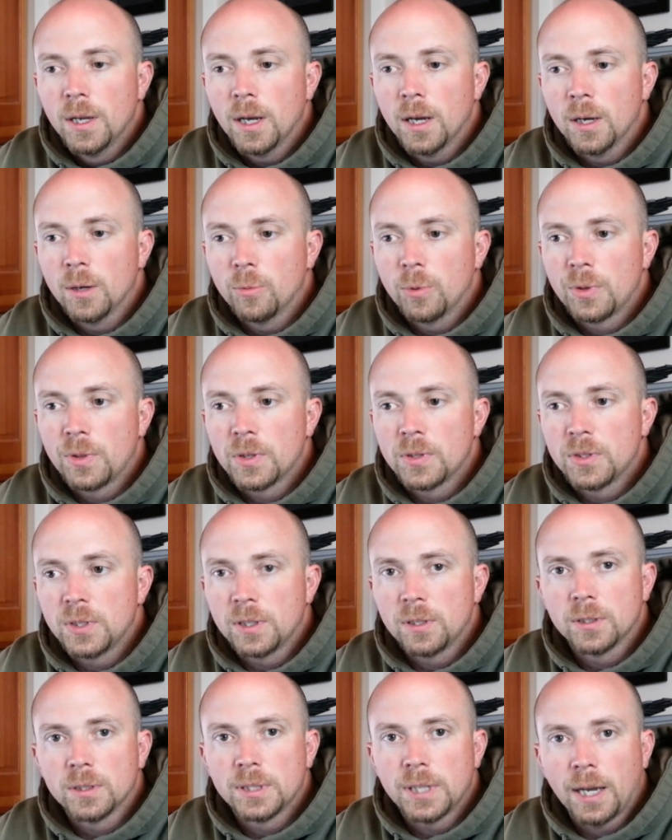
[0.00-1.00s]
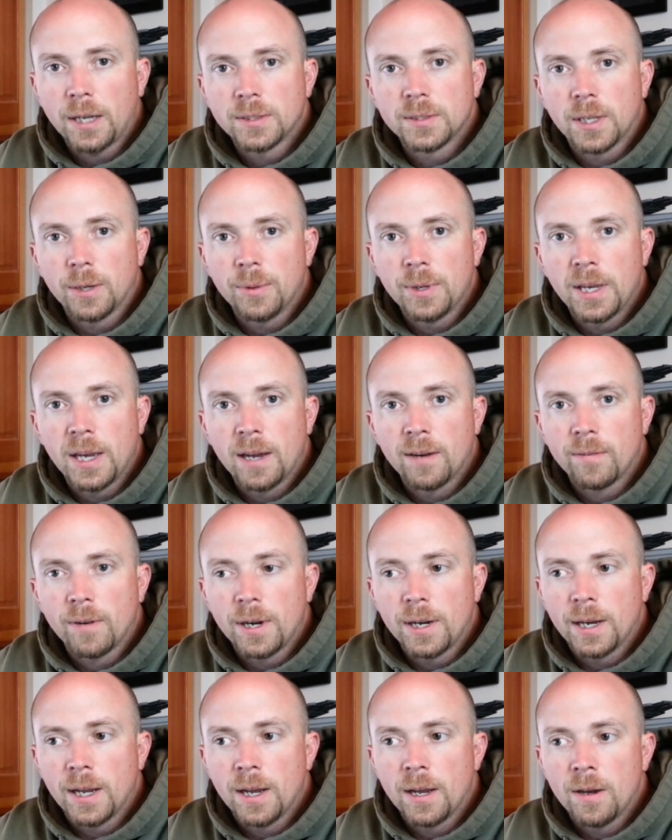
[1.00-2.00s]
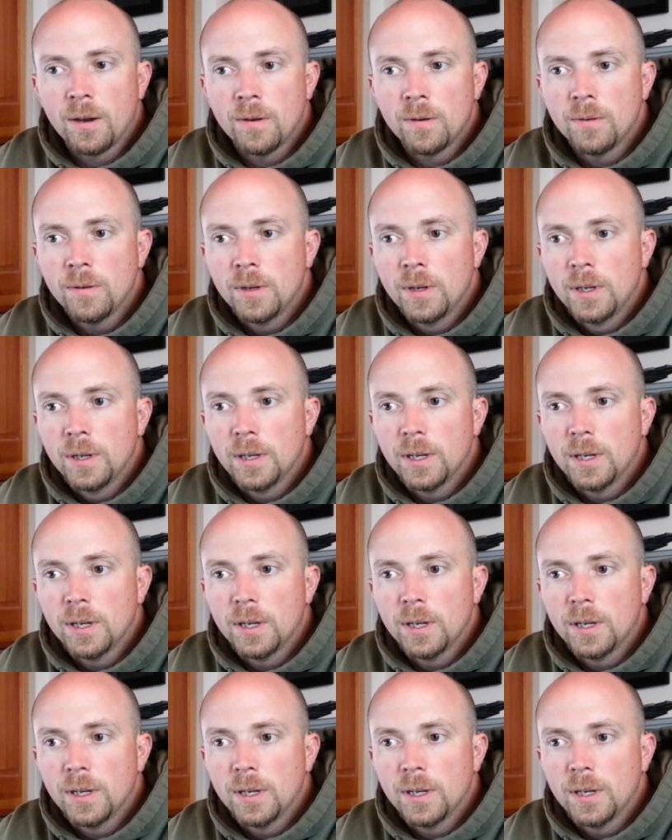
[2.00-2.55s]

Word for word: Uh, with the single decks that we have right now,